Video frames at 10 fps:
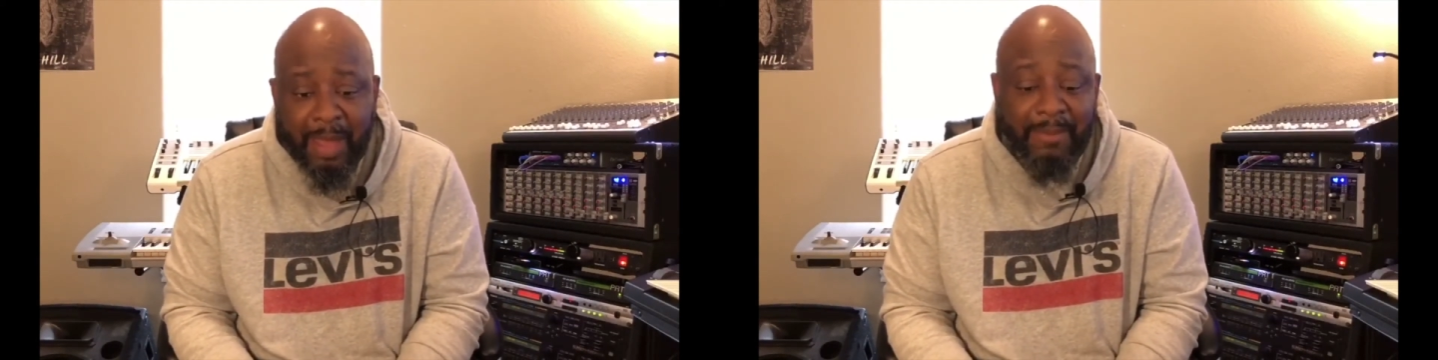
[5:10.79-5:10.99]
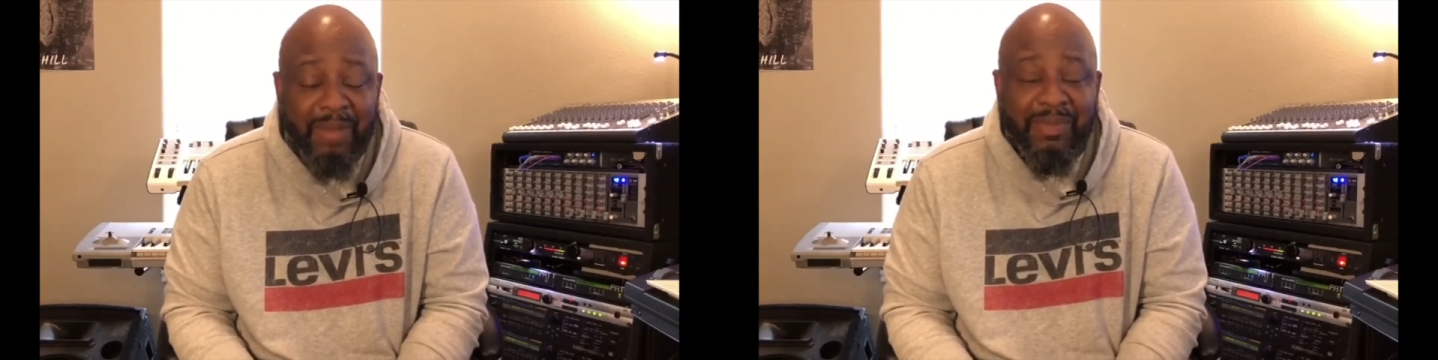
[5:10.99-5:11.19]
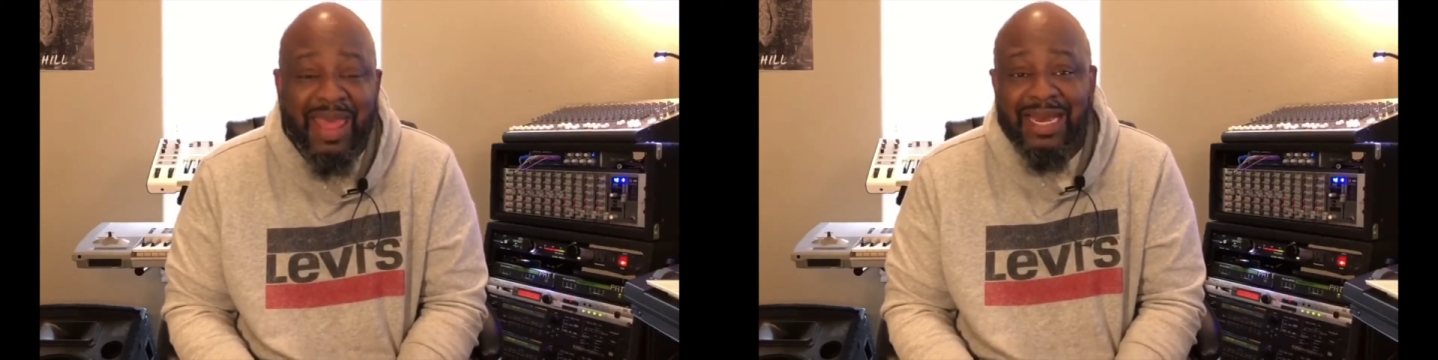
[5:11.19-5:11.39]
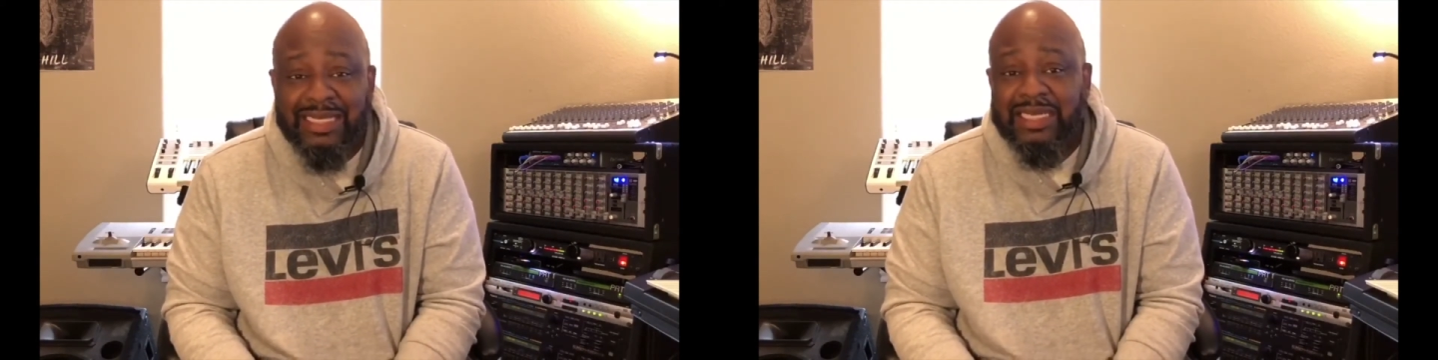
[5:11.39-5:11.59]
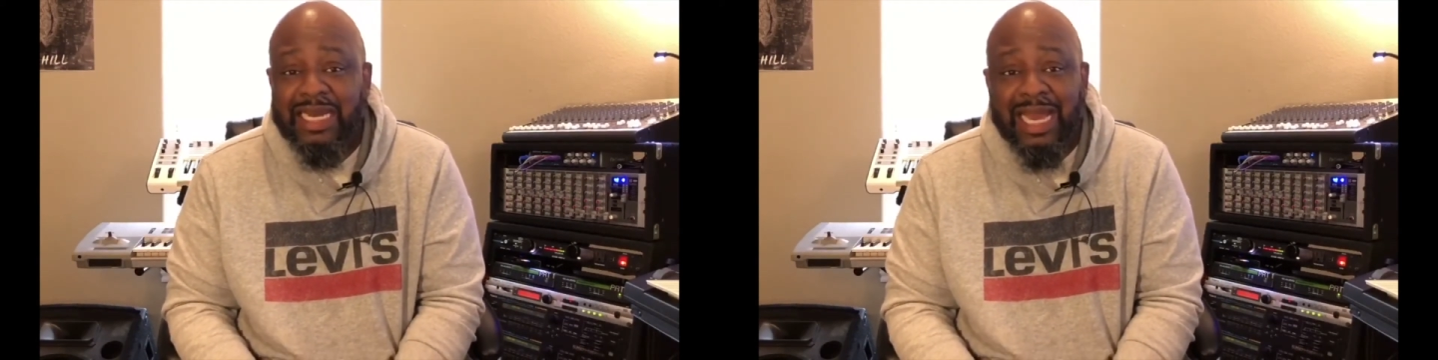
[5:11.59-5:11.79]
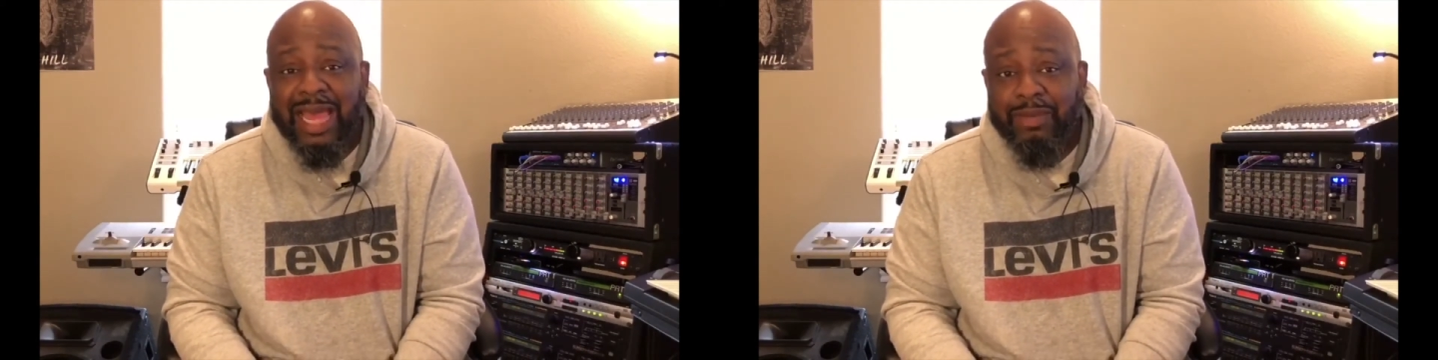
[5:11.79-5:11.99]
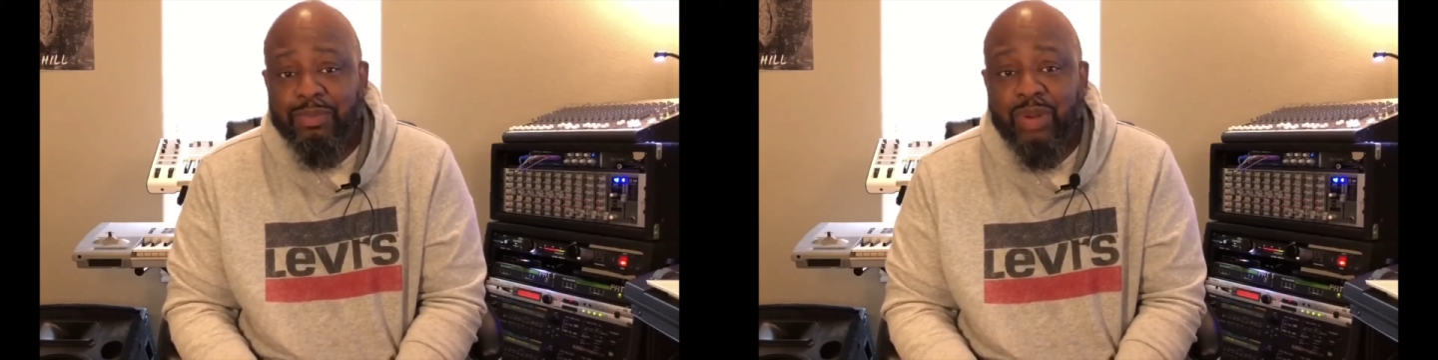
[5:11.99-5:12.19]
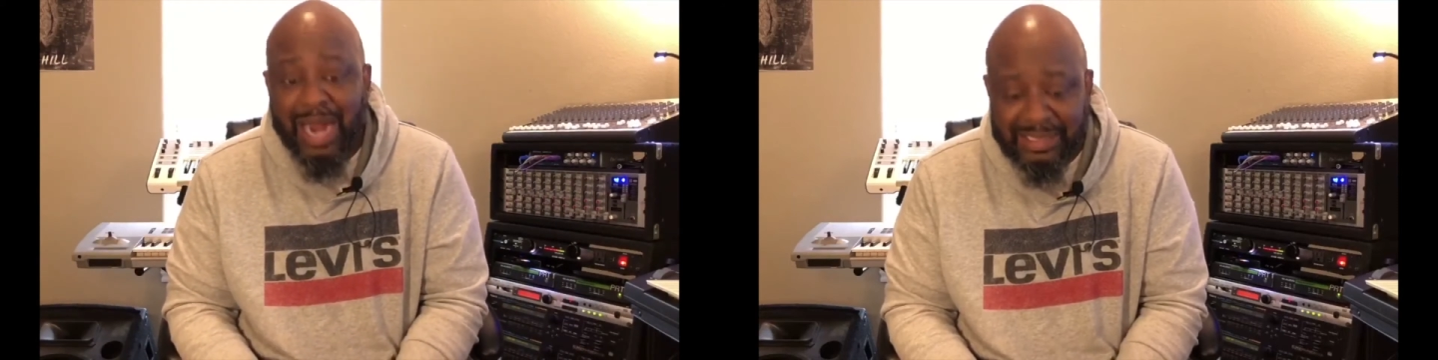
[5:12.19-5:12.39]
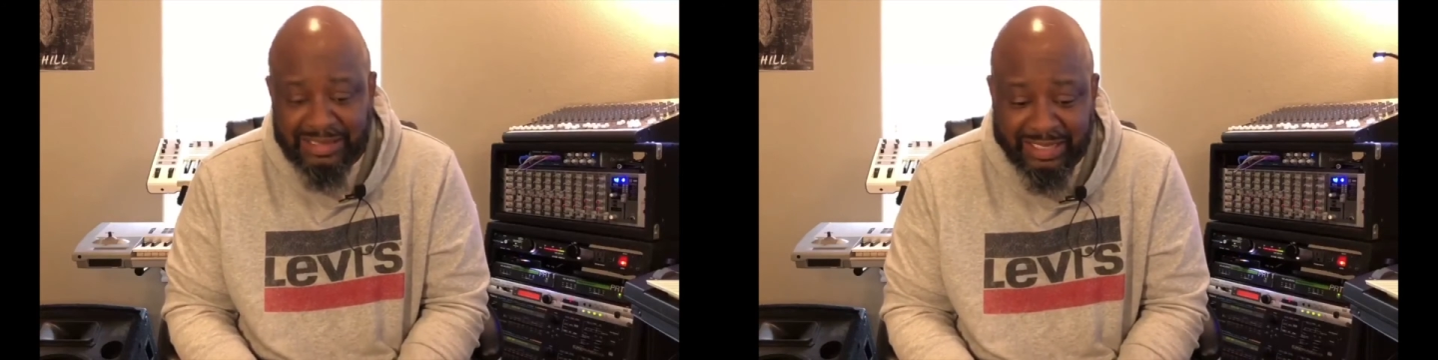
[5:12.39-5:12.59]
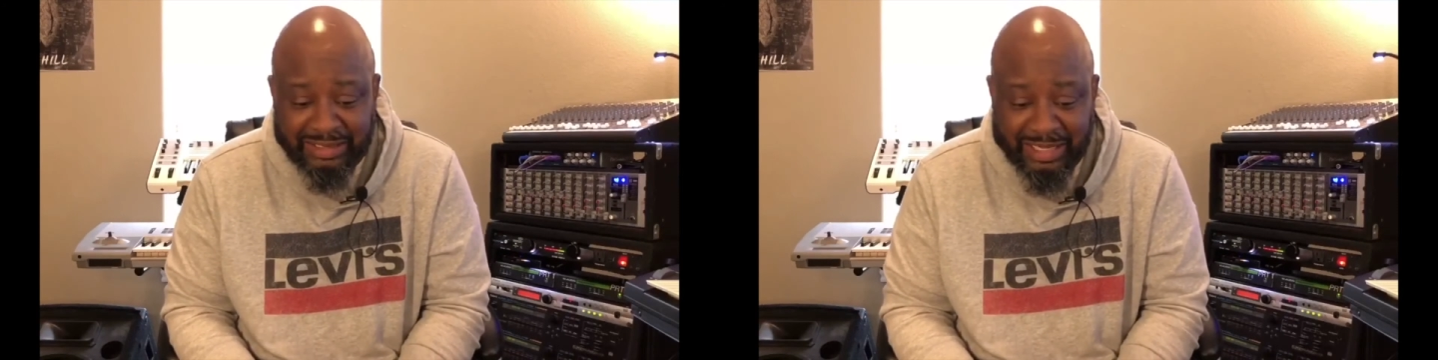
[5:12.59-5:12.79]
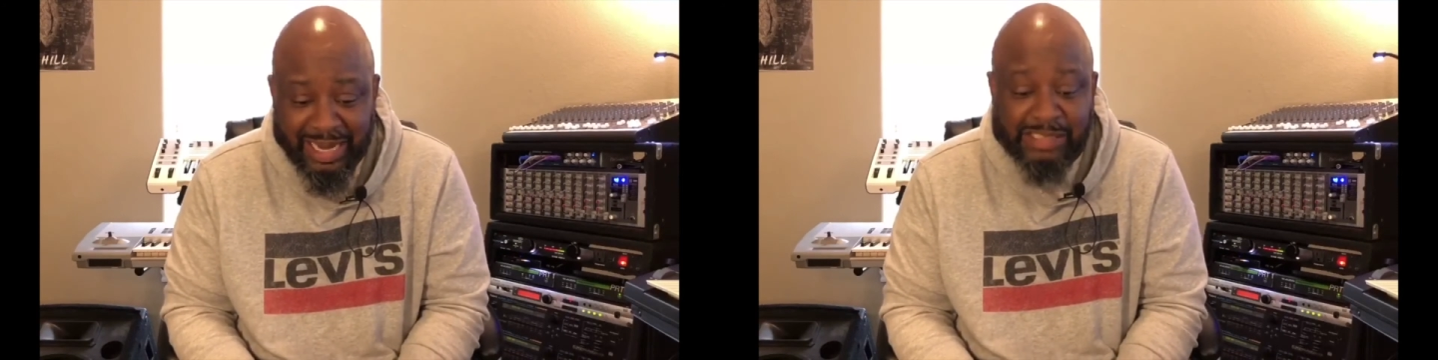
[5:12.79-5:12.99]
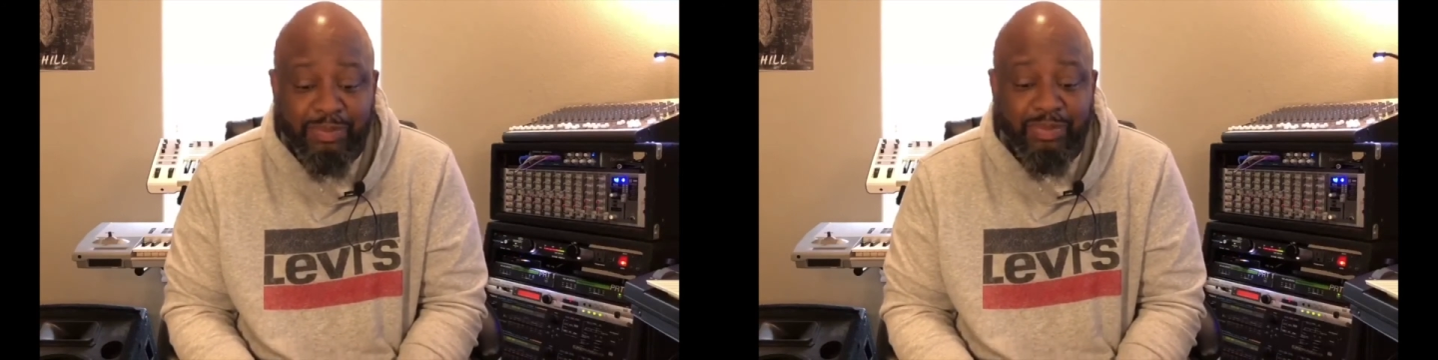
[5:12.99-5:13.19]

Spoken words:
but that is a lot of processing. It has to